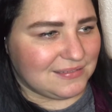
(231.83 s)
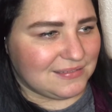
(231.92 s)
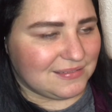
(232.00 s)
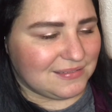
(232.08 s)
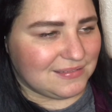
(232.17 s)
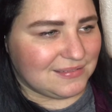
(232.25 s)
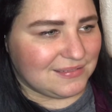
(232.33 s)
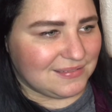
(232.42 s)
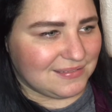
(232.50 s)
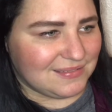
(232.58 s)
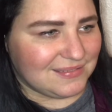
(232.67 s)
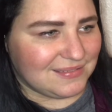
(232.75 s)

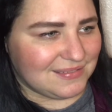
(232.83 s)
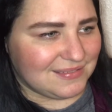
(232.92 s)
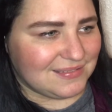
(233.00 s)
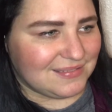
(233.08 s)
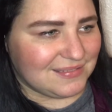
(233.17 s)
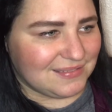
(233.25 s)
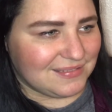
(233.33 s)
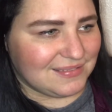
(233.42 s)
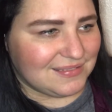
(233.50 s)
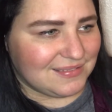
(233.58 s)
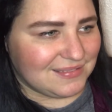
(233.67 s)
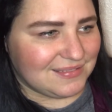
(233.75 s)

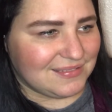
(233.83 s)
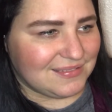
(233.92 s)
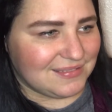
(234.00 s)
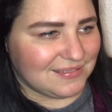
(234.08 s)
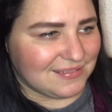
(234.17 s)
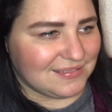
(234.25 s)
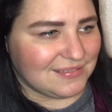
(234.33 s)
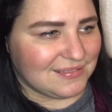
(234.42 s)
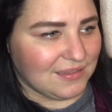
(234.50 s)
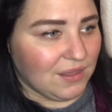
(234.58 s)
(silence)